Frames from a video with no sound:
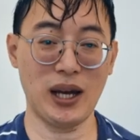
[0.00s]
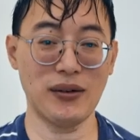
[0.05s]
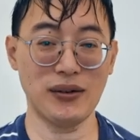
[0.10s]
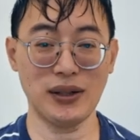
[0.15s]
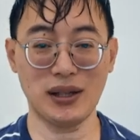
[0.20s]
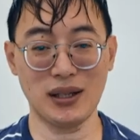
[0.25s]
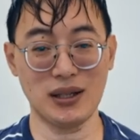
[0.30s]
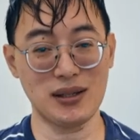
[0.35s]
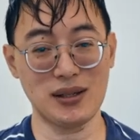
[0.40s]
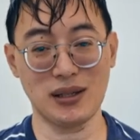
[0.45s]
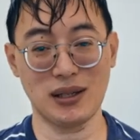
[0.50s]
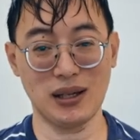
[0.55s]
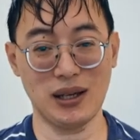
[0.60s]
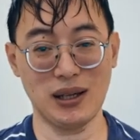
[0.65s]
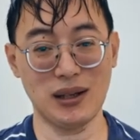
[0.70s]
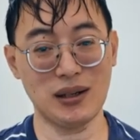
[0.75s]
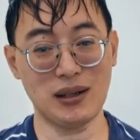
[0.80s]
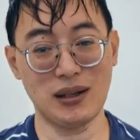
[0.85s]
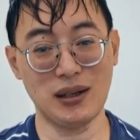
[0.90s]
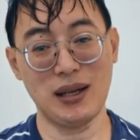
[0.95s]
everything
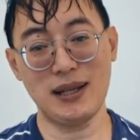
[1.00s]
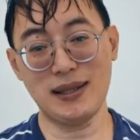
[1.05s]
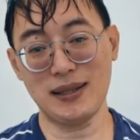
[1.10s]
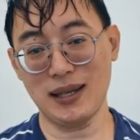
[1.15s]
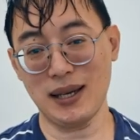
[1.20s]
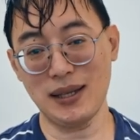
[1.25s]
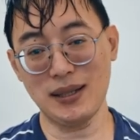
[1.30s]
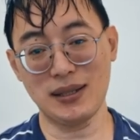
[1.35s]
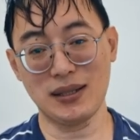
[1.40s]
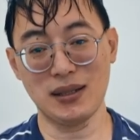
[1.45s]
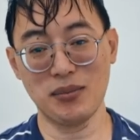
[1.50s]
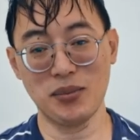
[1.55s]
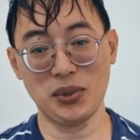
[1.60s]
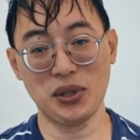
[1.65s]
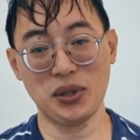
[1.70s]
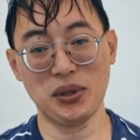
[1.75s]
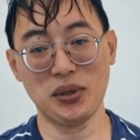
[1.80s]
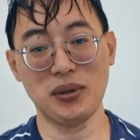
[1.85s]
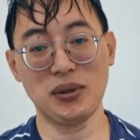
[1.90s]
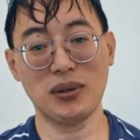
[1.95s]
together. It sets the
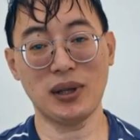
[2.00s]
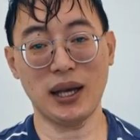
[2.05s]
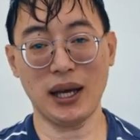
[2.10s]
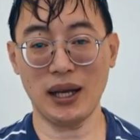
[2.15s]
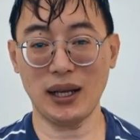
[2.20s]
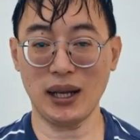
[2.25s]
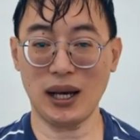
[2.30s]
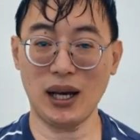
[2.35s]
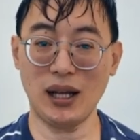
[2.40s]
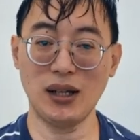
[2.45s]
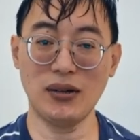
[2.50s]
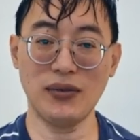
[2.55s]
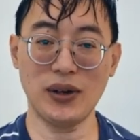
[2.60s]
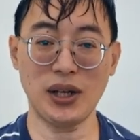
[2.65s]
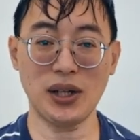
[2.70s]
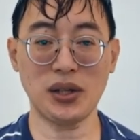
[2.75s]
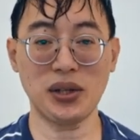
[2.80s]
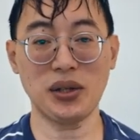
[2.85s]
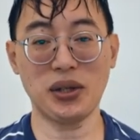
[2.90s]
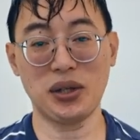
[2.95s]
mood and
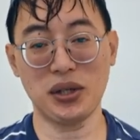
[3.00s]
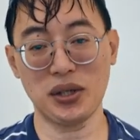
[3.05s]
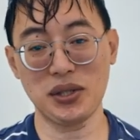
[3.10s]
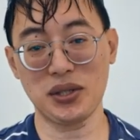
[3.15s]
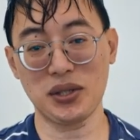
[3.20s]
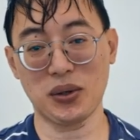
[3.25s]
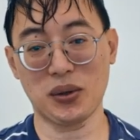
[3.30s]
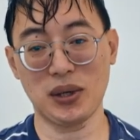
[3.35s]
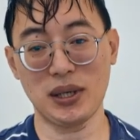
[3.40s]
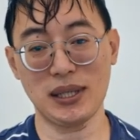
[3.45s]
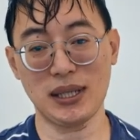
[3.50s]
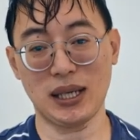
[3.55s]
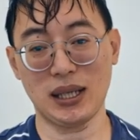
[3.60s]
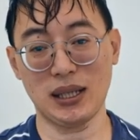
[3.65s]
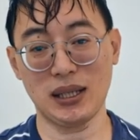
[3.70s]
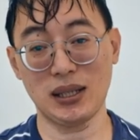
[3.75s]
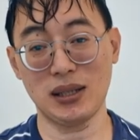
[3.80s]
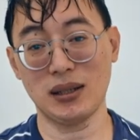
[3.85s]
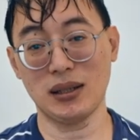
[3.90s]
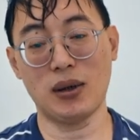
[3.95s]
elevate your
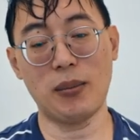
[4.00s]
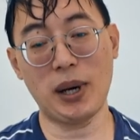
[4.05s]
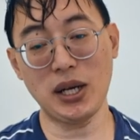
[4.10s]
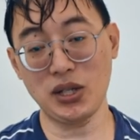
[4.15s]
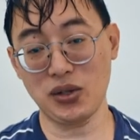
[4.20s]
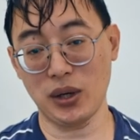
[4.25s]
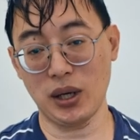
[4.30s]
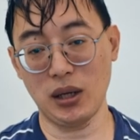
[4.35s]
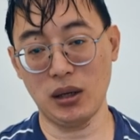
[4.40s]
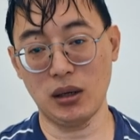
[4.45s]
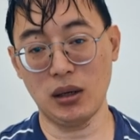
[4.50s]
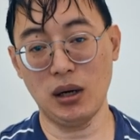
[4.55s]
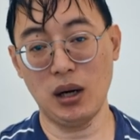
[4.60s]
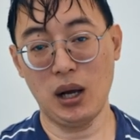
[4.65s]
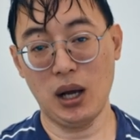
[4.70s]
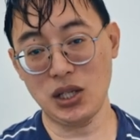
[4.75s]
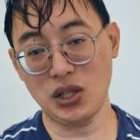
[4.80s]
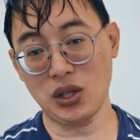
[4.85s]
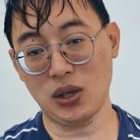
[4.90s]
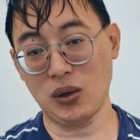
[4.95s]
storytelling. For my training trailer,
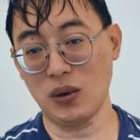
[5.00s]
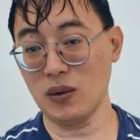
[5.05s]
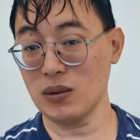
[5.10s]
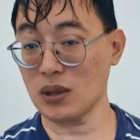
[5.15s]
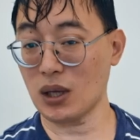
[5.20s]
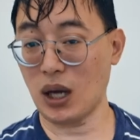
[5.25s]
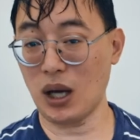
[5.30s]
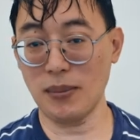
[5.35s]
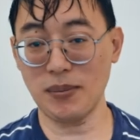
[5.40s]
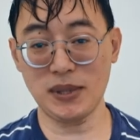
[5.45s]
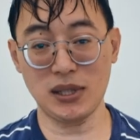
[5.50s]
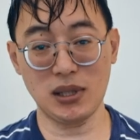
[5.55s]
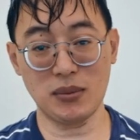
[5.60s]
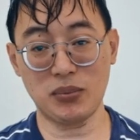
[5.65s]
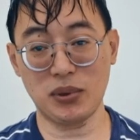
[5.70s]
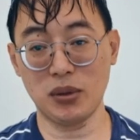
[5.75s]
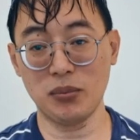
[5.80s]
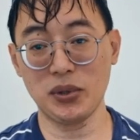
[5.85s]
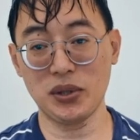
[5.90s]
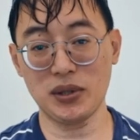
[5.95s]
I chose
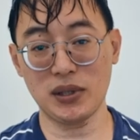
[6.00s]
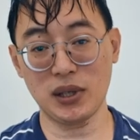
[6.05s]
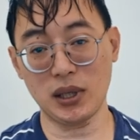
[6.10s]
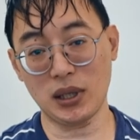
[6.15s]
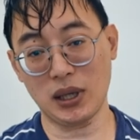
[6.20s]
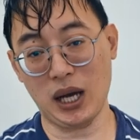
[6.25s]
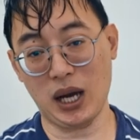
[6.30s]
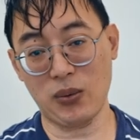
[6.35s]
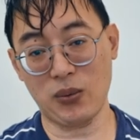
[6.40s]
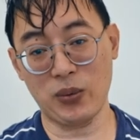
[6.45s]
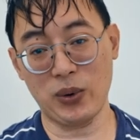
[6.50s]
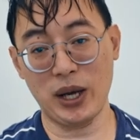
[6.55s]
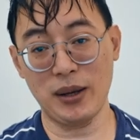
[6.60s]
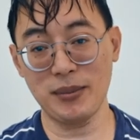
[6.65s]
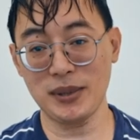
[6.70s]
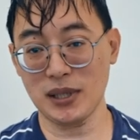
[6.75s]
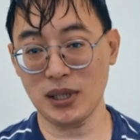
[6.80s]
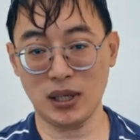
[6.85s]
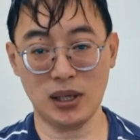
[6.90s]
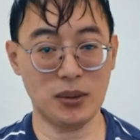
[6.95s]
up-tempo music that
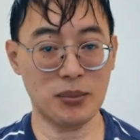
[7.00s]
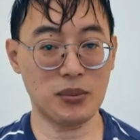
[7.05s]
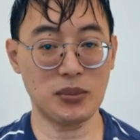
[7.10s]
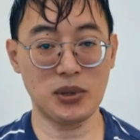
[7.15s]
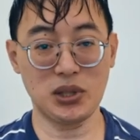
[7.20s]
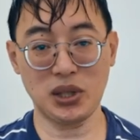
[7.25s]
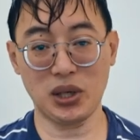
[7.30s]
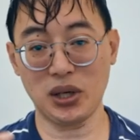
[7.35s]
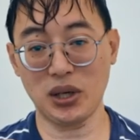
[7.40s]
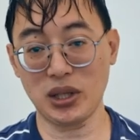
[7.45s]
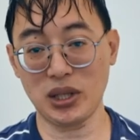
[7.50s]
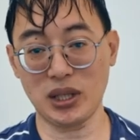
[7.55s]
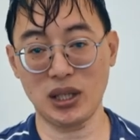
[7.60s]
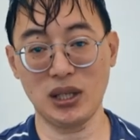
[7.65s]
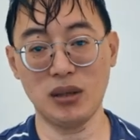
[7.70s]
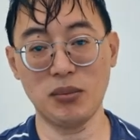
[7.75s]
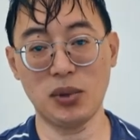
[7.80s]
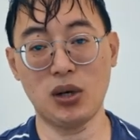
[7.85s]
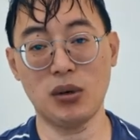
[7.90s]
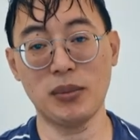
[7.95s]
ramps up during
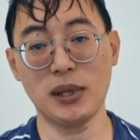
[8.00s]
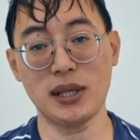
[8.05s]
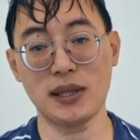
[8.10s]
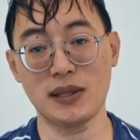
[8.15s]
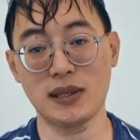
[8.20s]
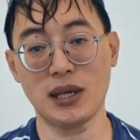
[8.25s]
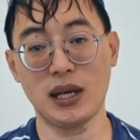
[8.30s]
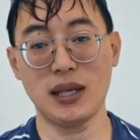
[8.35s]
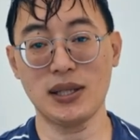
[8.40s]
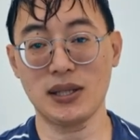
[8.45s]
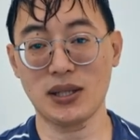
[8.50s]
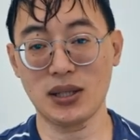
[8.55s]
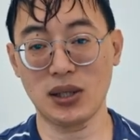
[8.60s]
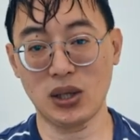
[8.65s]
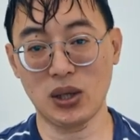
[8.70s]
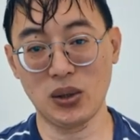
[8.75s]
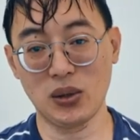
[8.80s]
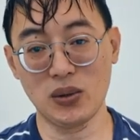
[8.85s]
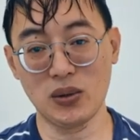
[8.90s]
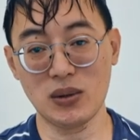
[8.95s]
key moments and
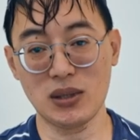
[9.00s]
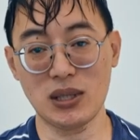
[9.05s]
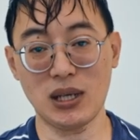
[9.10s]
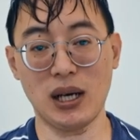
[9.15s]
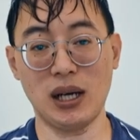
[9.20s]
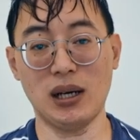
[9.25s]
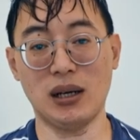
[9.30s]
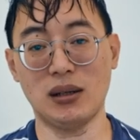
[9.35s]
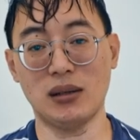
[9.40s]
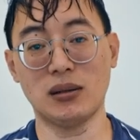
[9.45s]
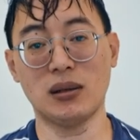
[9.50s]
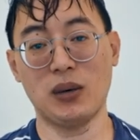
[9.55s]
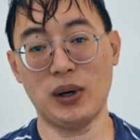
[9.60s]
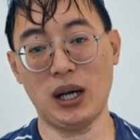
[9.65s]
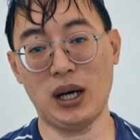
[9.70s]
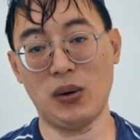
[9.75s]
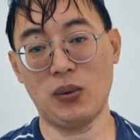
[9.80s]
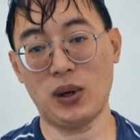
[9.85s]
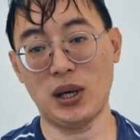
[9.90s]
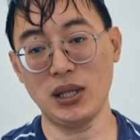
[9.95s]
slows down when
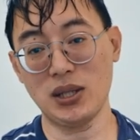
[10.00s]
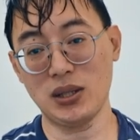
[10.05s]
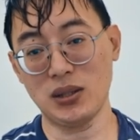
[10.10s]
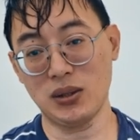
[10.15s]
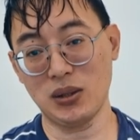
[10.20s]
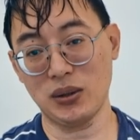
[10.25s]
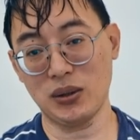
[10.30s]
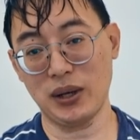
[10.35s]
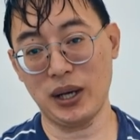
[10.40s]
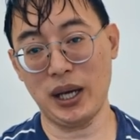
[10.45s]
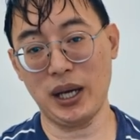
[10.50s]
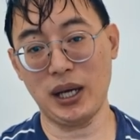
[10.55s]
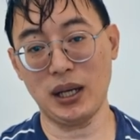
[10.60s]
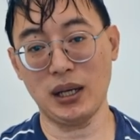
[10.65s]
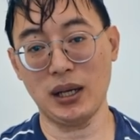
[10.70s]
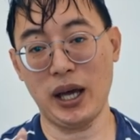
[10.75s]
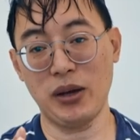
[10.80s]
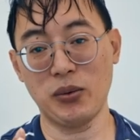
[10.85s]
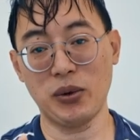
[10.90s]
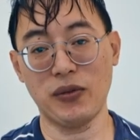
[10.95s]
I want to create a